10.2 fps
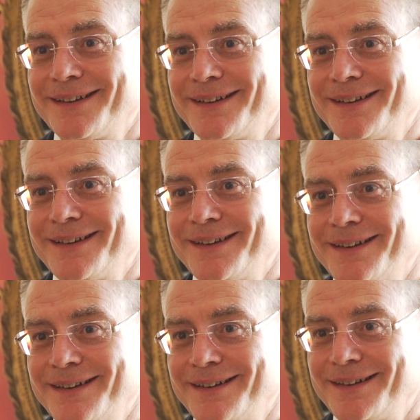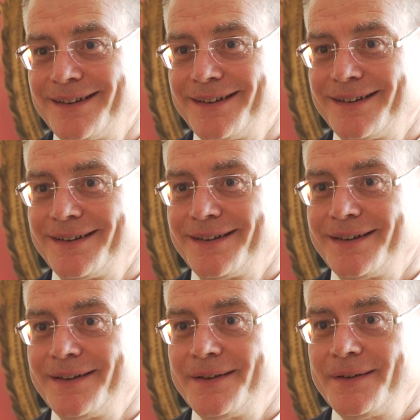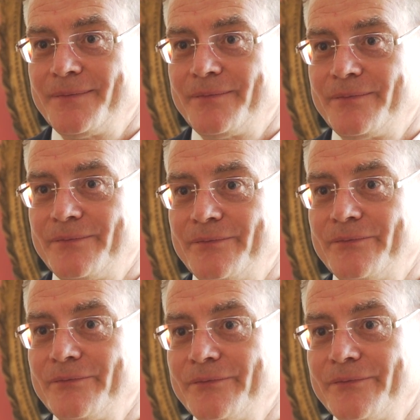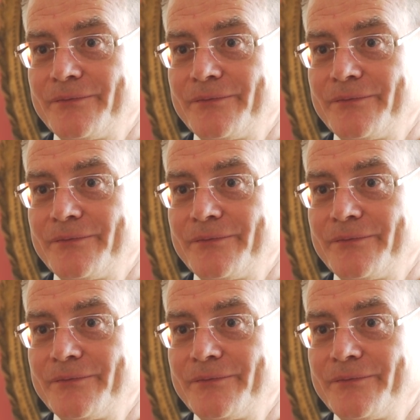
Listening to what you just said, I would like to ask you